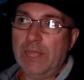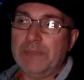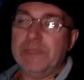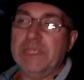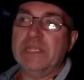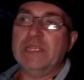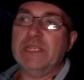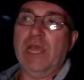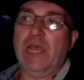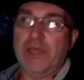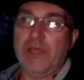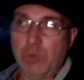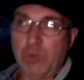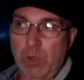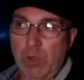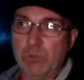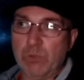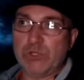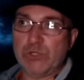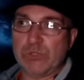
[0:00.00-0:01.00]
and the other
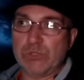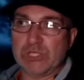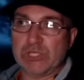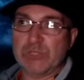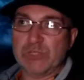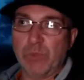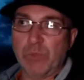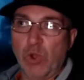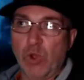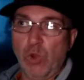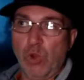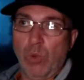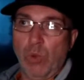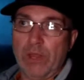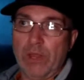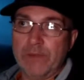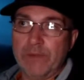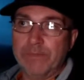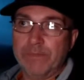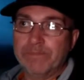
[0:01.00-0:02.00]
one, which was a small
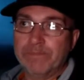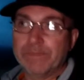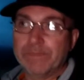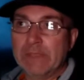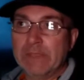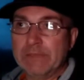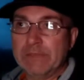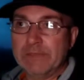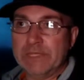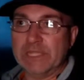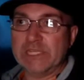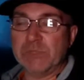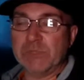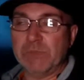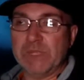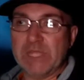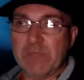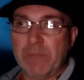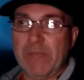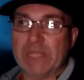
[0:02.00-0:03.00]
one. This
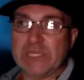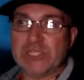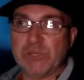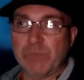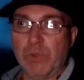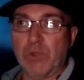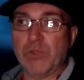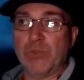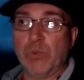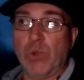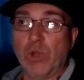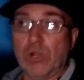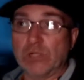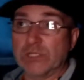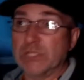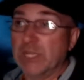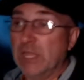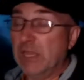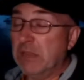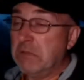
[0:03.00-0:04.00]
will be the best of both
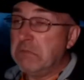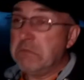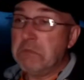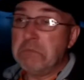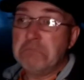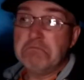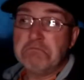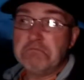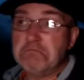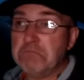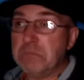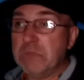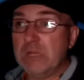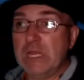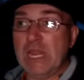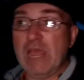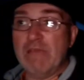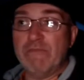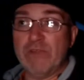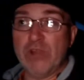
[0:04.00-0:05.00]
worlds.
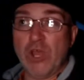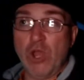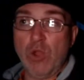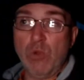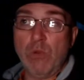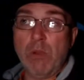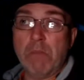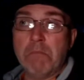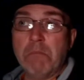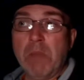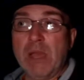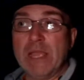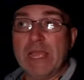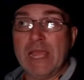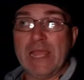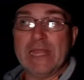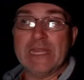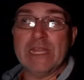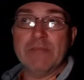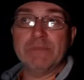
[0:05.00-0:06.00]
Never know, might
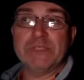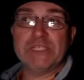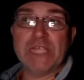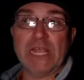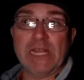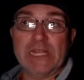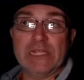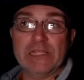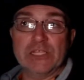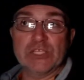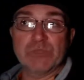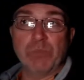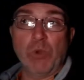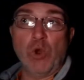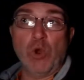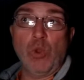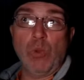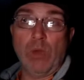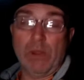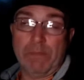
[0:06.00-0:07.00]
end up selling the
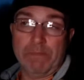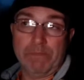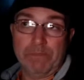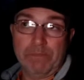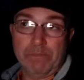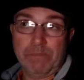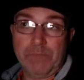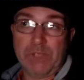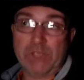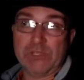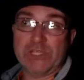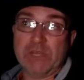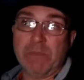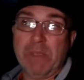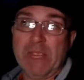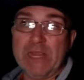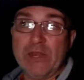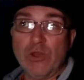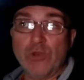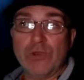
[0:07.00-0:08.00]
small one, because I
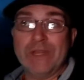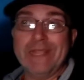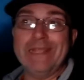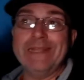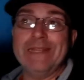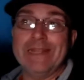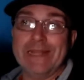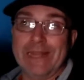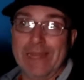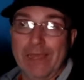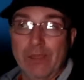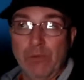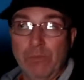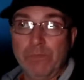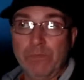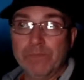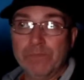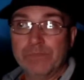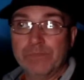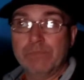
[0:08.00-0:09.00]
may not need it
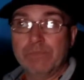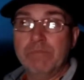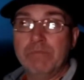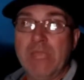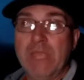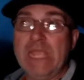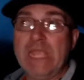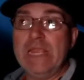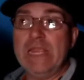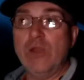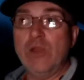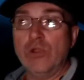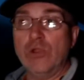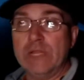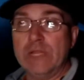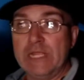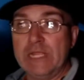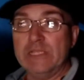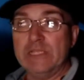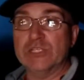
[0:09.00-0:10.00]
now, may
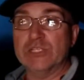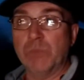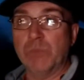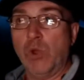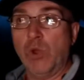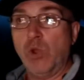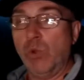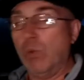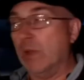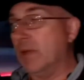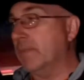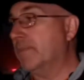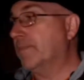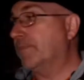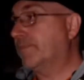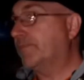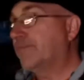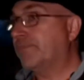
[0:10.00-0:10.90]
not need the small one.